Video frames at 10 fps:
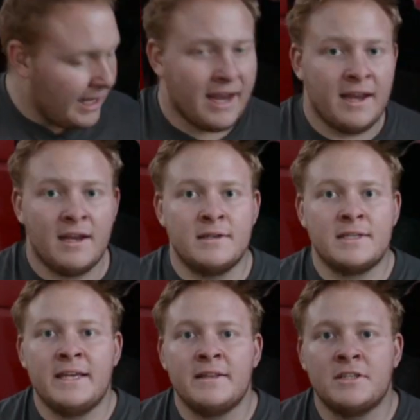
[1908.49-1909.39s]

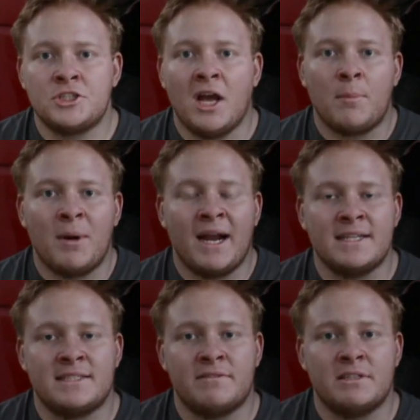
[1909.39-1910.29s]
and getting the shock
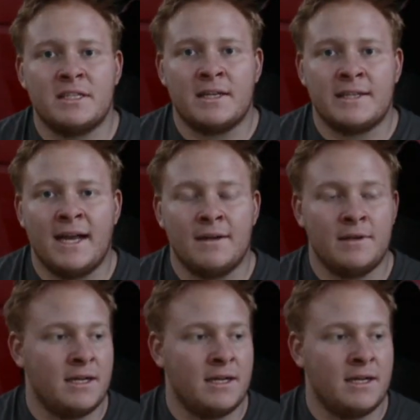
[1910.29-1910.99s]
brackets and everything like that.